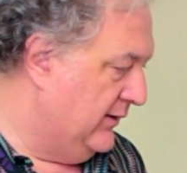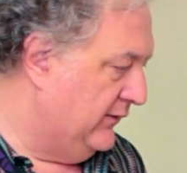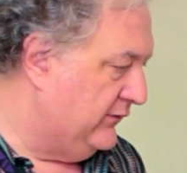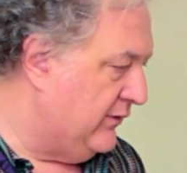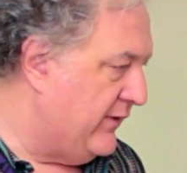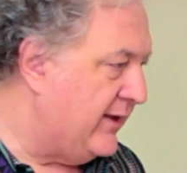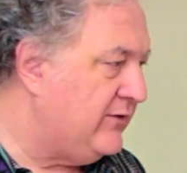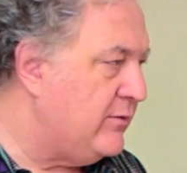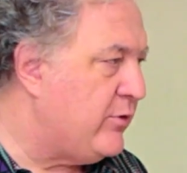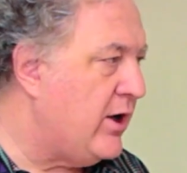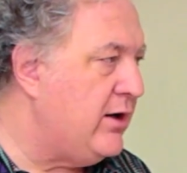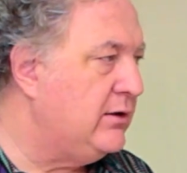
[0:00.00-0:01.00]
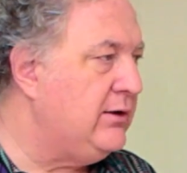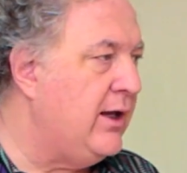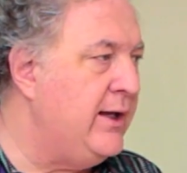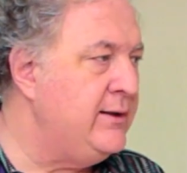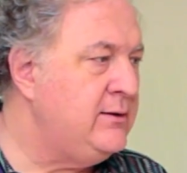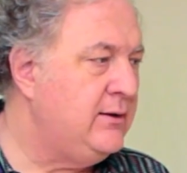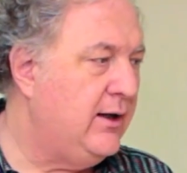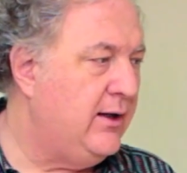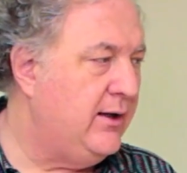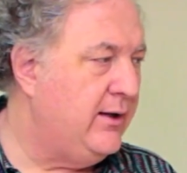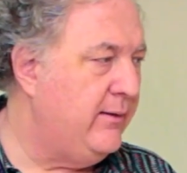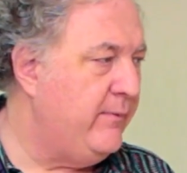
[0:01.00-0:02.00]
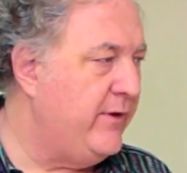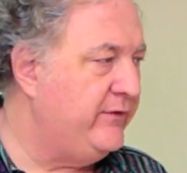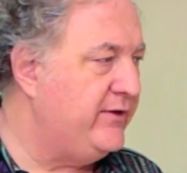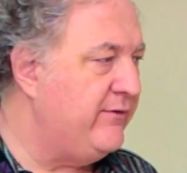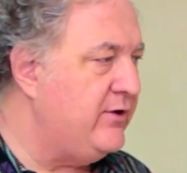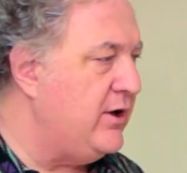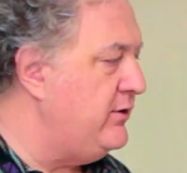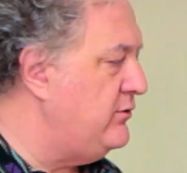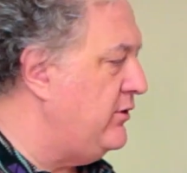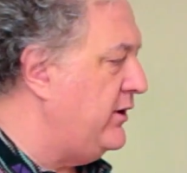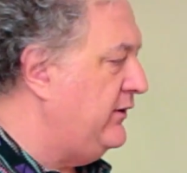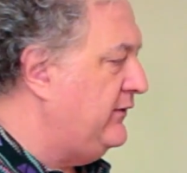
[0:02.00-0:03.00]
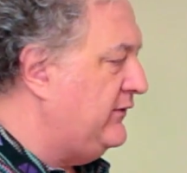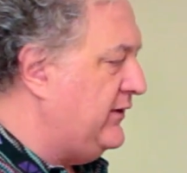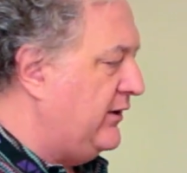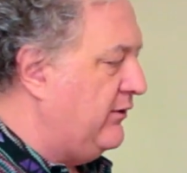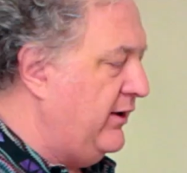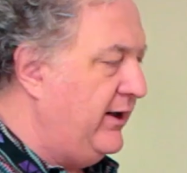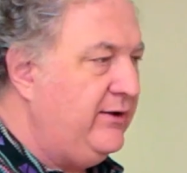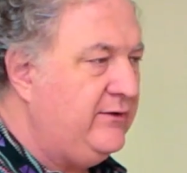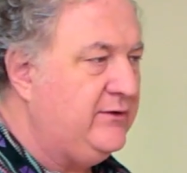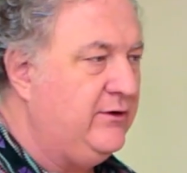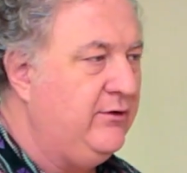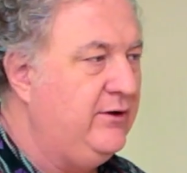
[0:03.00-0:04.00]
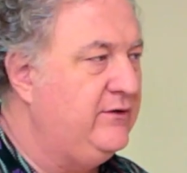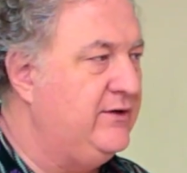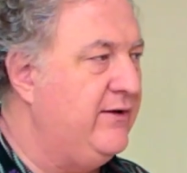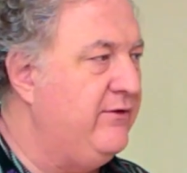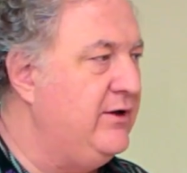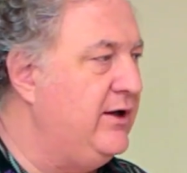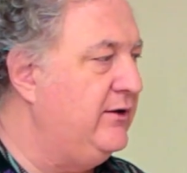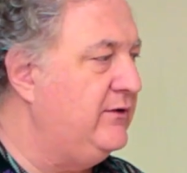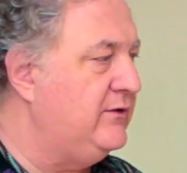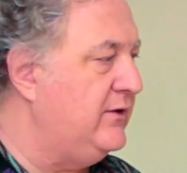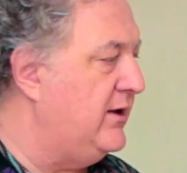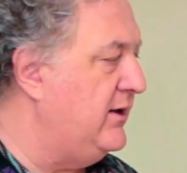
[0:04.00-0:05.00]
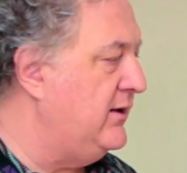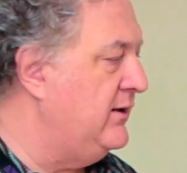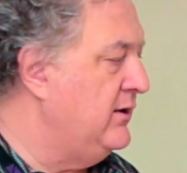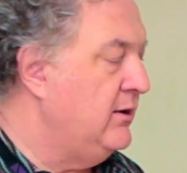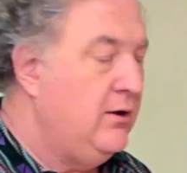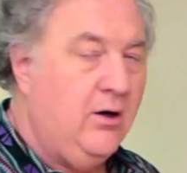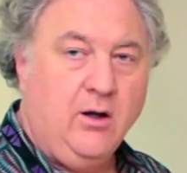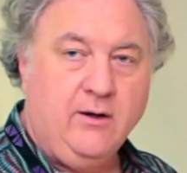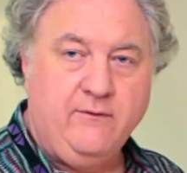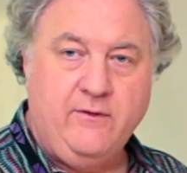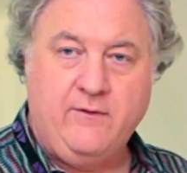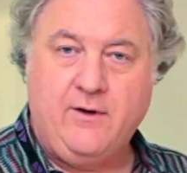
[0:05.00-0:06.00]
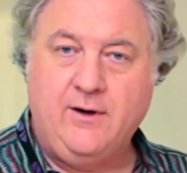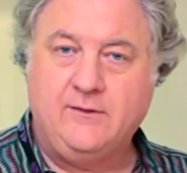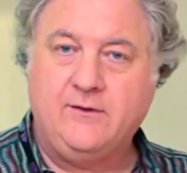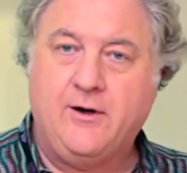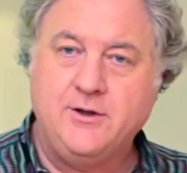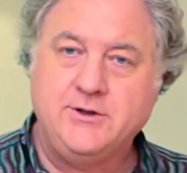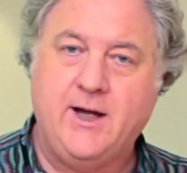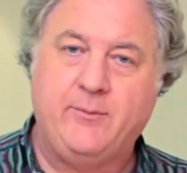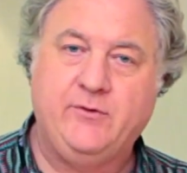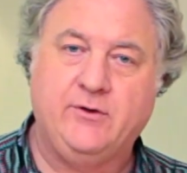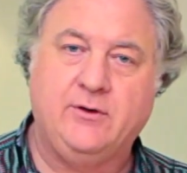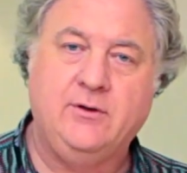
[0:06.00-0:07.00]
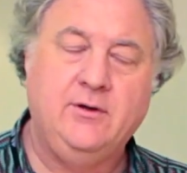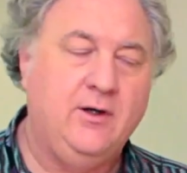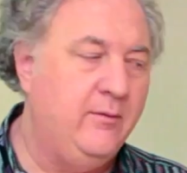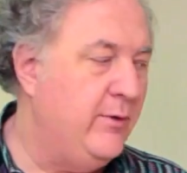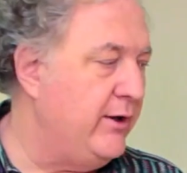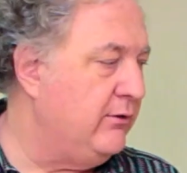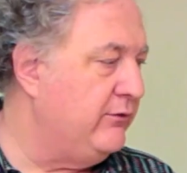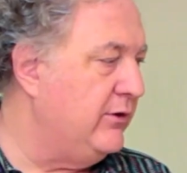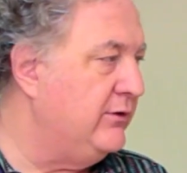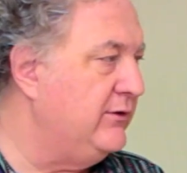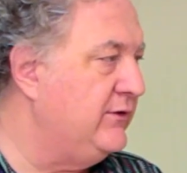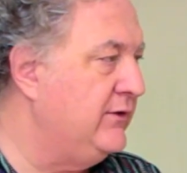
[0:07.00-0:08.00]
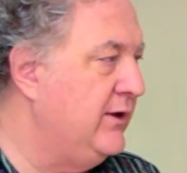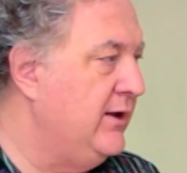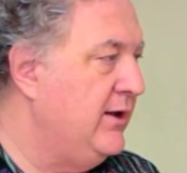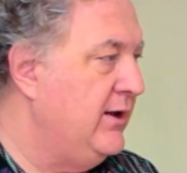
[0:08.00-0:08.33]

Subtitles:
So that's the product line. The 700 series, series 7 is all of the various large capsule microphones.